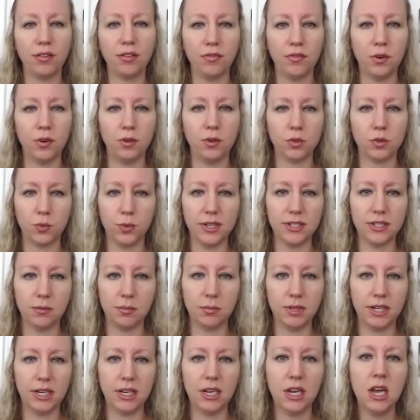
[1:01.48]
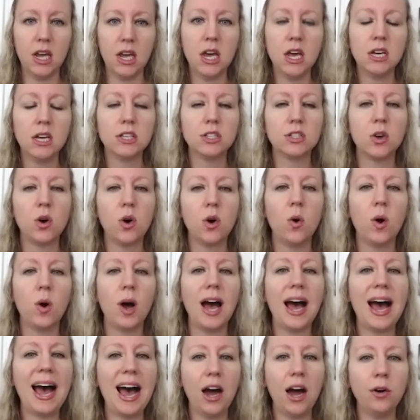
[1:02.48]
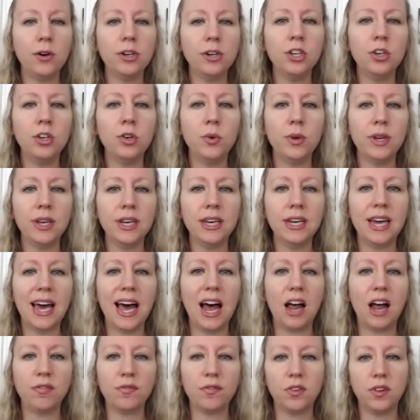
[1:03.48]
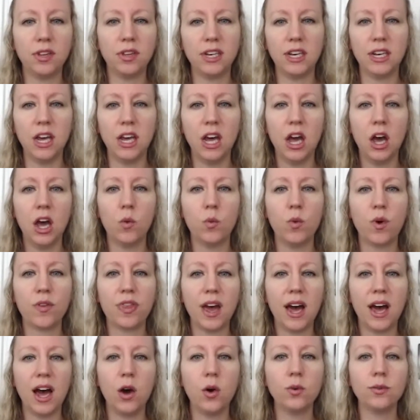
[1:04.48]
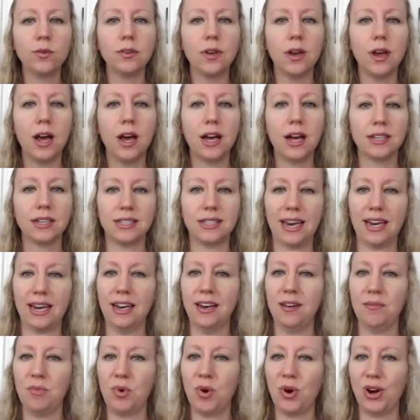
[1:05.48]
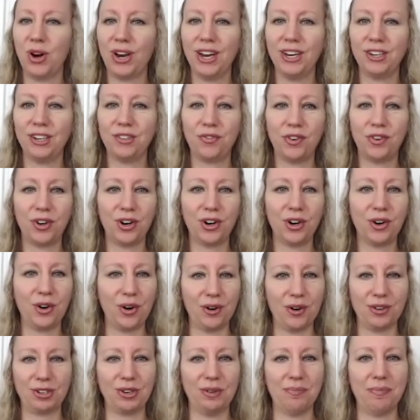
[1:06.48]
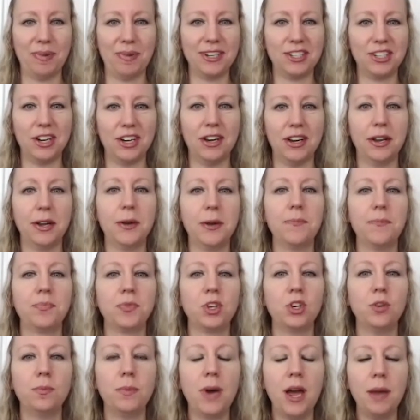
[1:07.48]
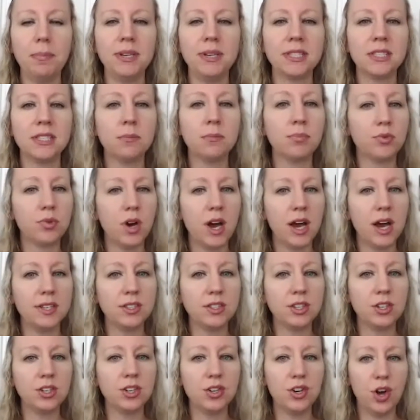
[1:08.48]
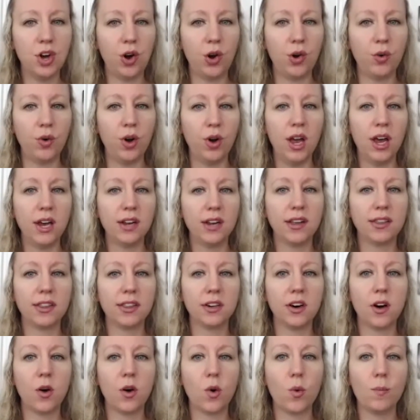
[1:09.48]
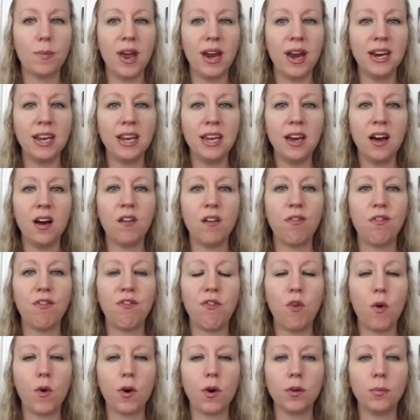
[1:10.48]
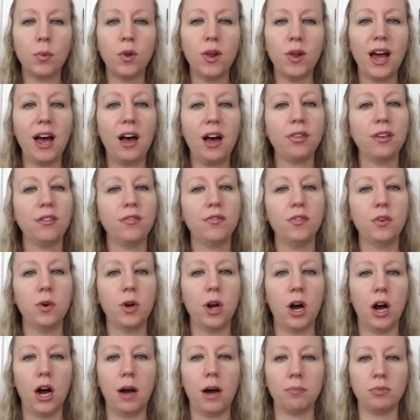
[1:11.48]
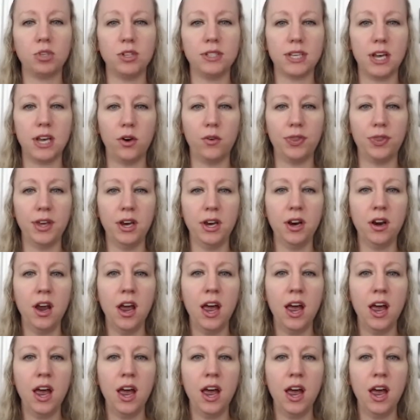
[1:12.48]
foods reasonably. So how do you eat healthfully without a second mortgage for a grocery budget? You might be surprised to know that there are many affordable healthy food options out there